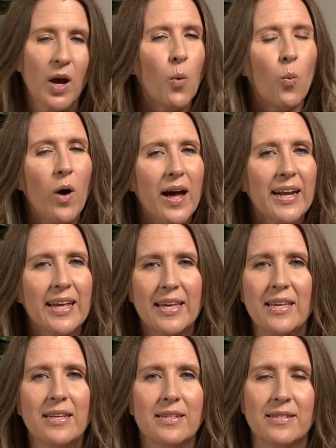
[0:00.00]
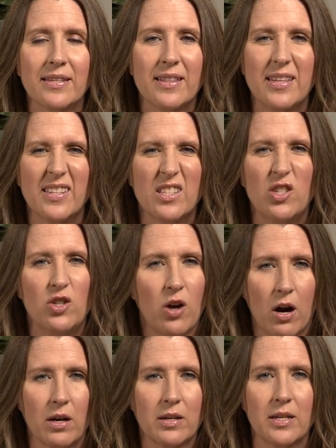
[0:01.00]
What is this
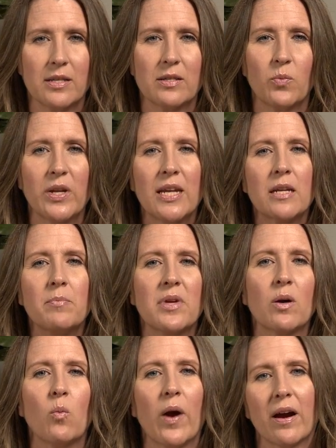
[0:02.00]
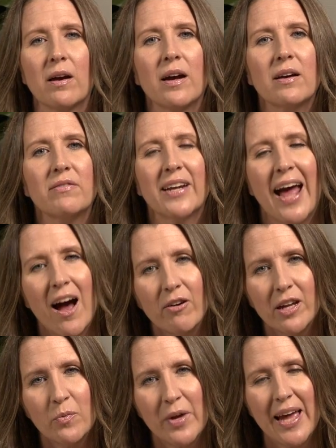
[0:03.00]
darkness we need to be aware of, and how
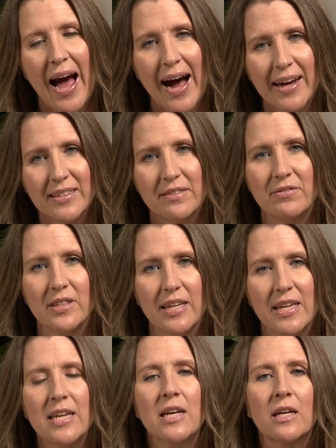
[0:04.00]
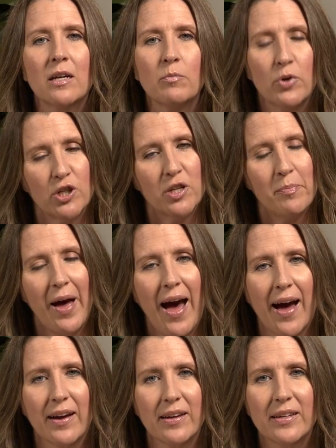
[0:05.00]
can we actively push it
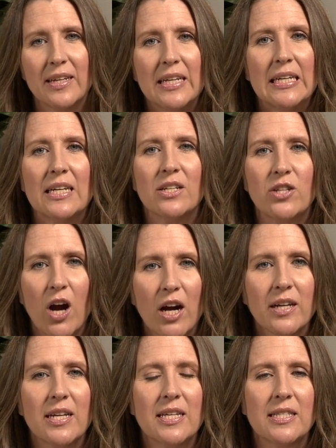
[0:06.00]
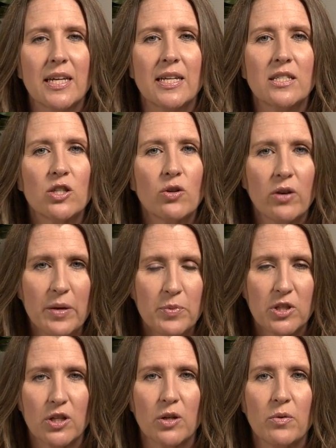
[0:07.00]
back. Darkness in
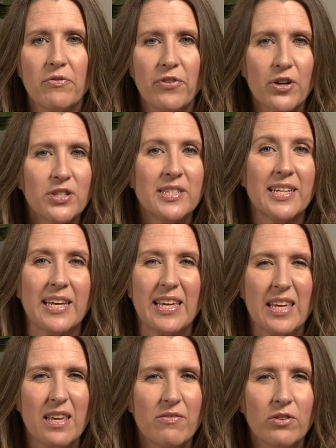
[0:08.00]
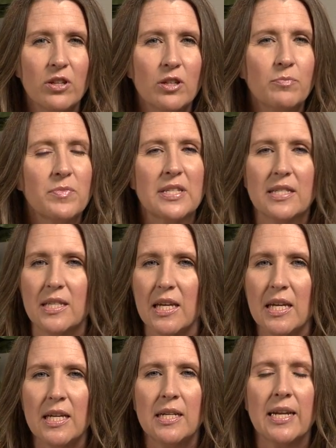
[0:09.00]
scripture refers to evil,
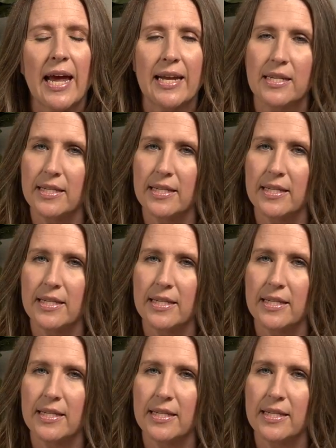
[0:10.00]
sin, and